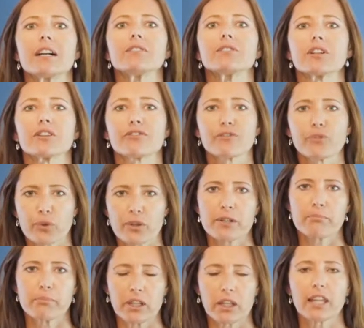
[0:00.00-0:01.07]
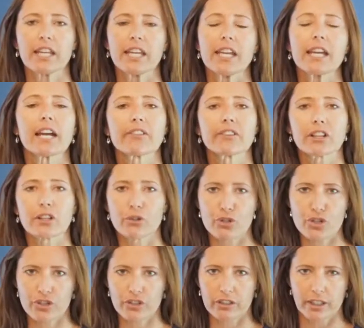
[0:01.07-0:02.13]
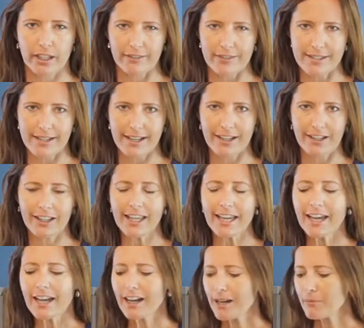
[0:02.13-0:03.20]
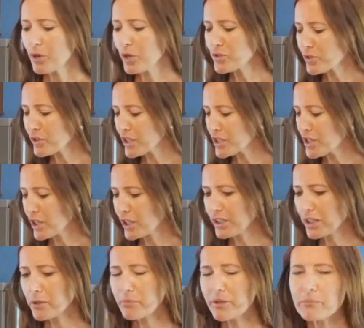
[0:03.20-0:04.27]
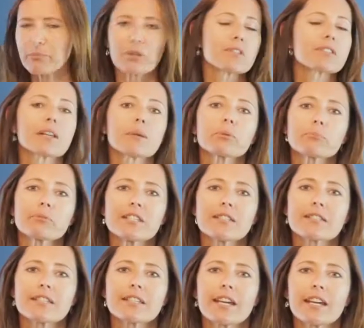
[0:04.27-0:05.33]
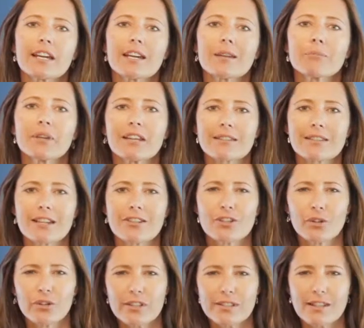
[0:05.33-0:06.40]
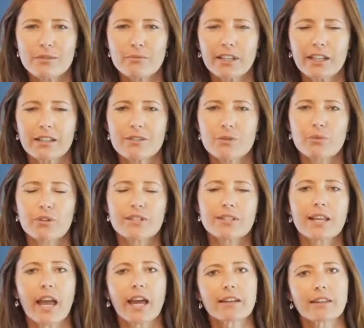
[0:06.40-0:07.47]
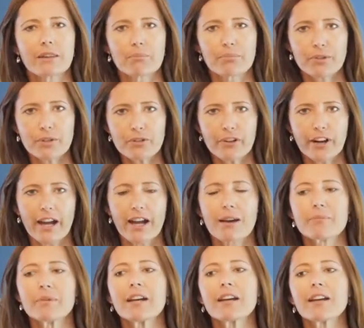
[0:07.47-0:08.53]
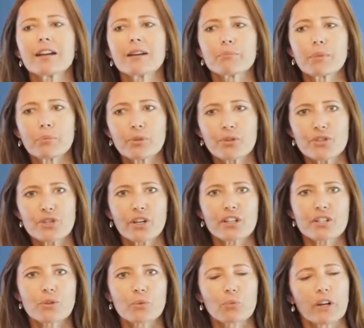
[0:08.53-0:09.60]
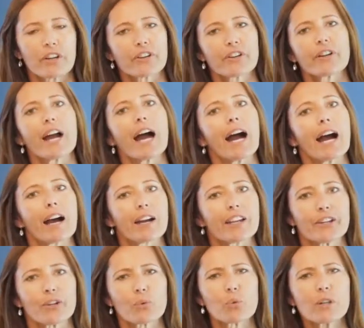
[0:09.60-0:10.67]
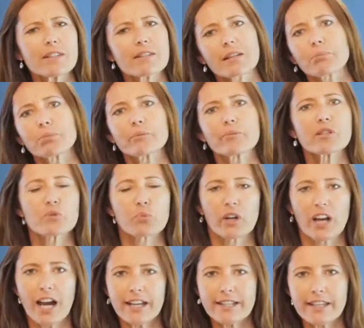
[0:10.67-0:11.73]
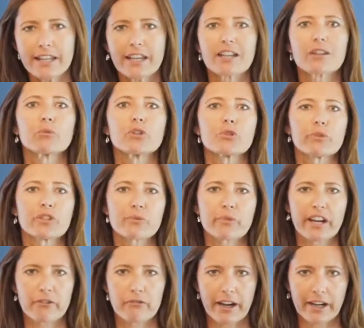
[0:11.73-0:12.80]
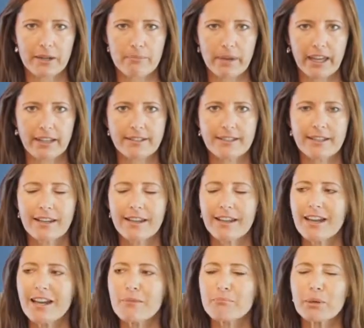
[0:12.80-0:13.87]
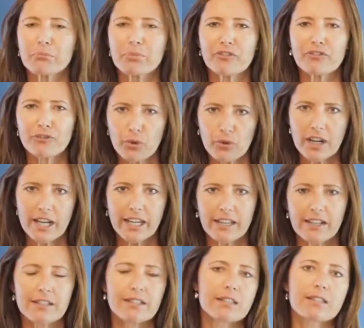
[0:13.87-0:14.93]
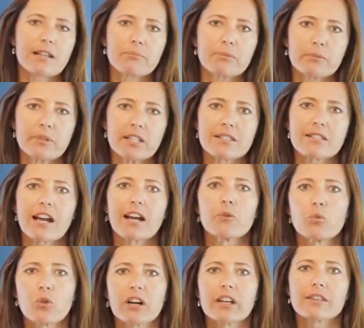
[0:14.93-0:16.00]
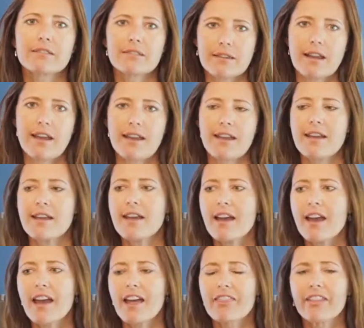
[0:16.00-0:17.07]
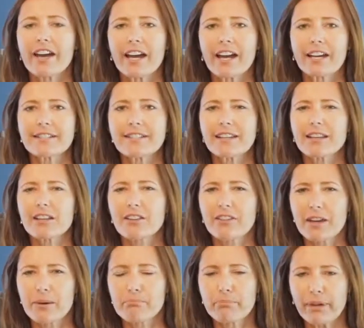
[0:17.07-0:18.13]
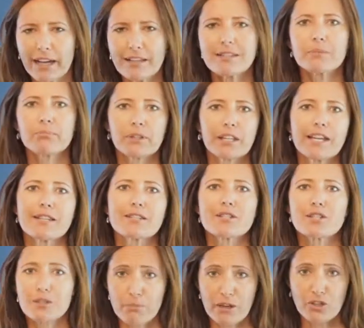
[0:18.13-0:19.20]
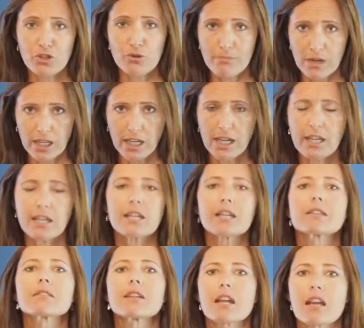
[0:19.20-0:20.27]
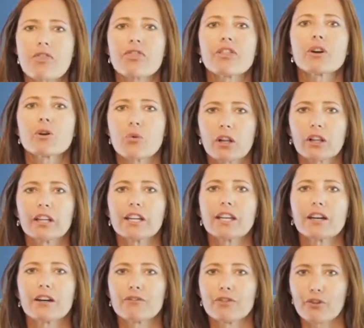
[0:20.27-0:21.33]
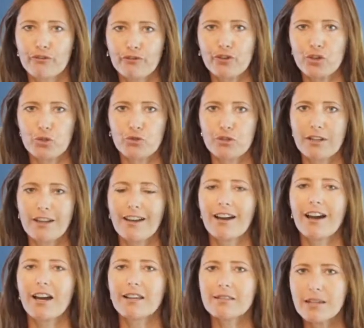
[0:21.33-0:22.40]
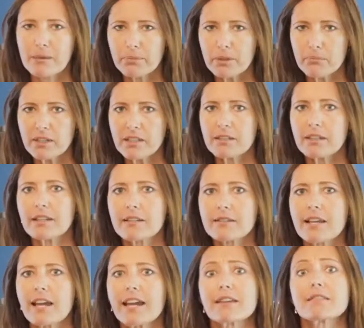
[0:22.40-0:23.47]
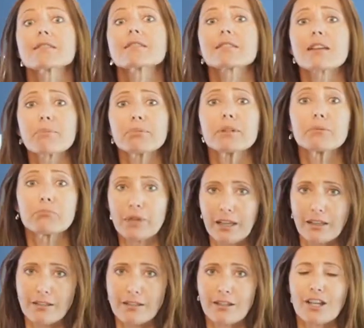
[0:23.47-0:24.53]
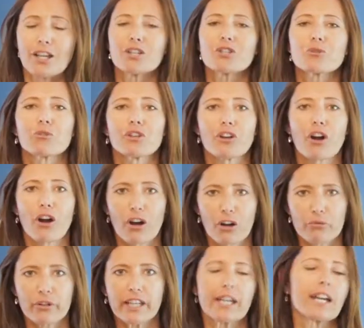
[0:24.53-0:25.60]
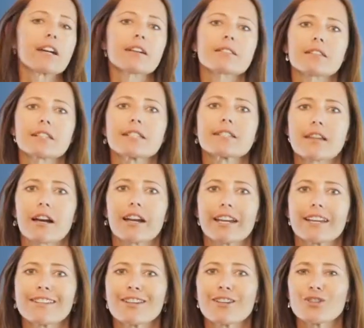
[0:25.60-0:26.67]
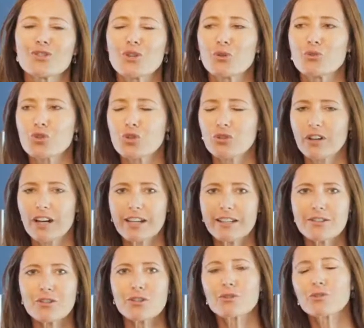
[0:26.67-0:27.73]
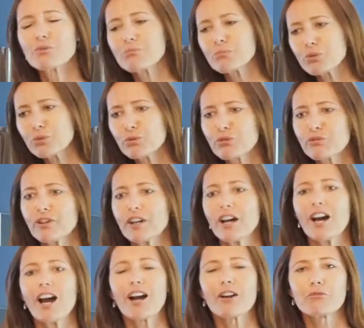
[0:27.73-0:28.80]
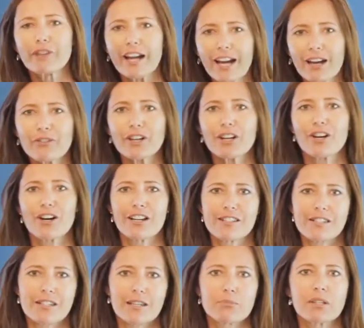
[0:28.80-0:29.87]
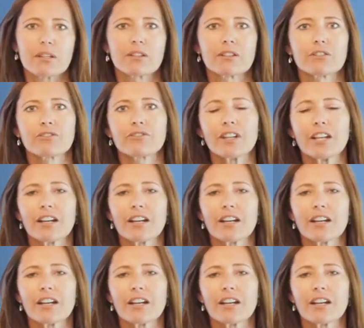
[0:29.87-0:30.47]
of affordability and the low sugar lifestyle. I'm also going to talk a little bit about supplements today because I notice as we get towards the end of the program, people are starting to wonder, what supplements would I take? Which ones would I recommend? But before I get into supplements, I want to say that the best place to spend your money is in the quality of your food. A supplement is a supplement to an already excellent diet. So trying to move around the concept of